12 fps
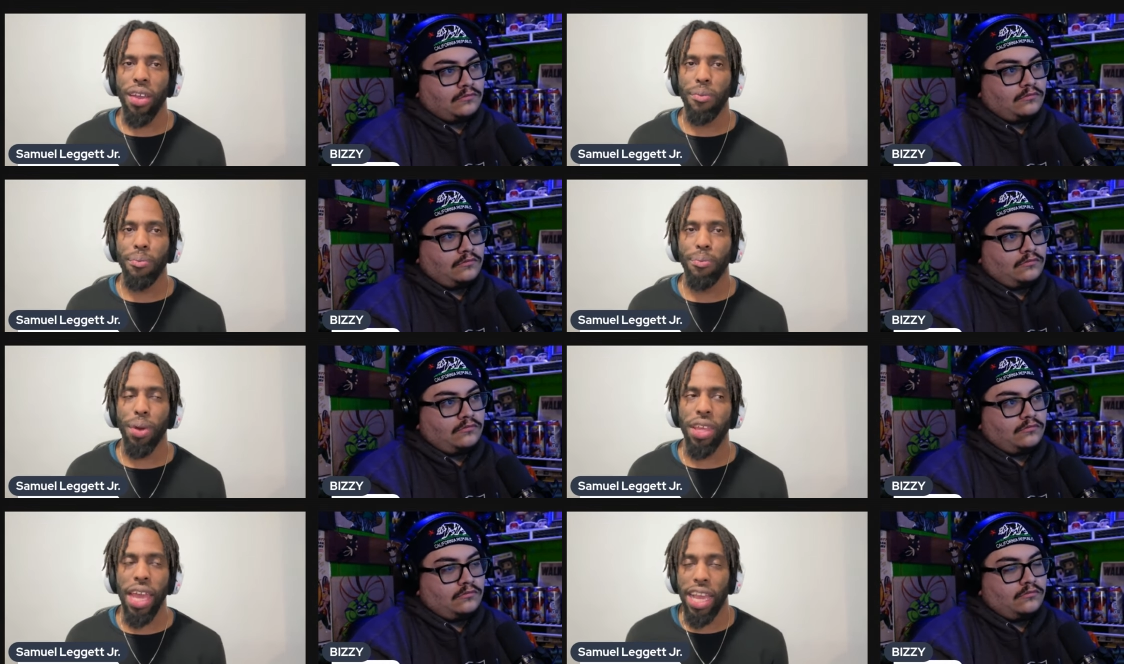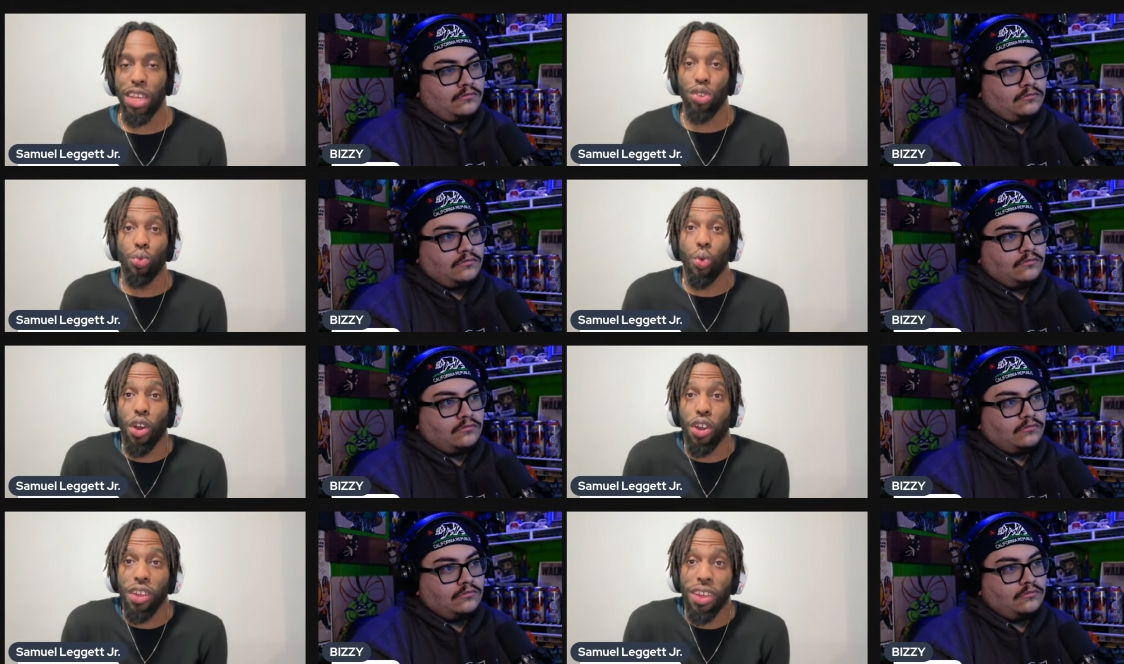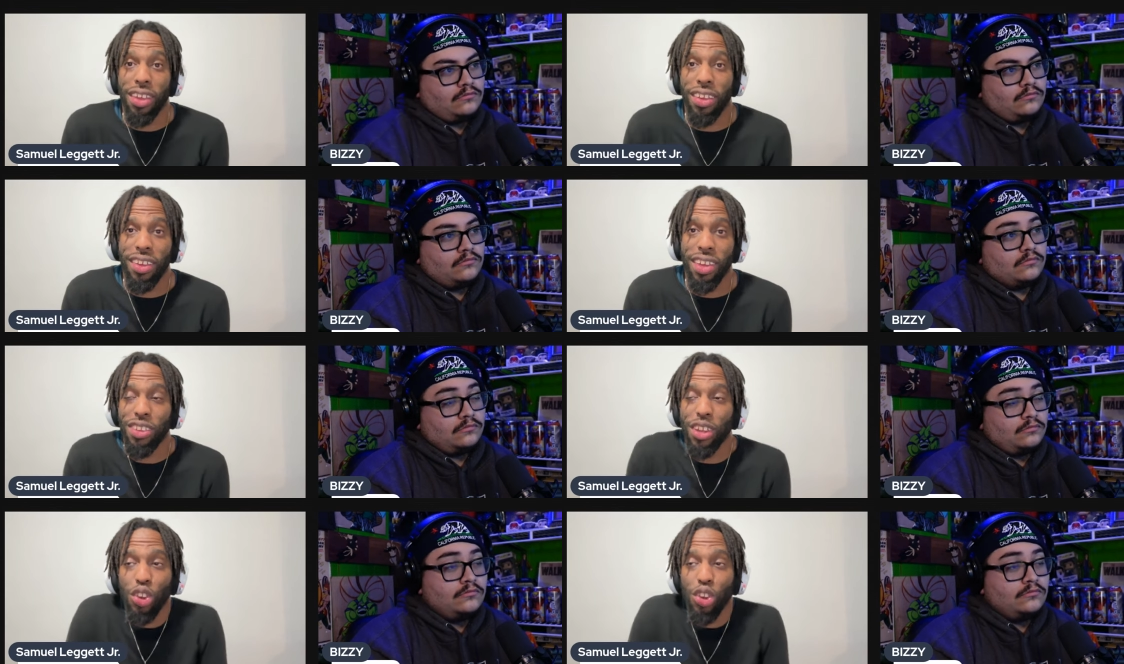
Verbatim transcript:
Speaker 1: but yet he's working He's a mm-hmm.